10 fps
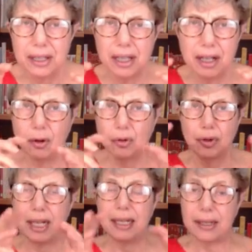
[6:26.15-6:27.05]
you know,
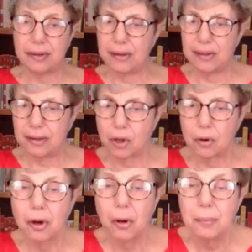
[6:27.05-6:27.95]
really they've
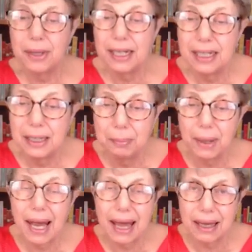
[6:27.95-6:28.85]
gone completely
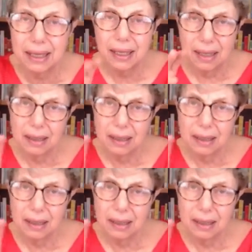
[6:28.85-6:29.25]
black,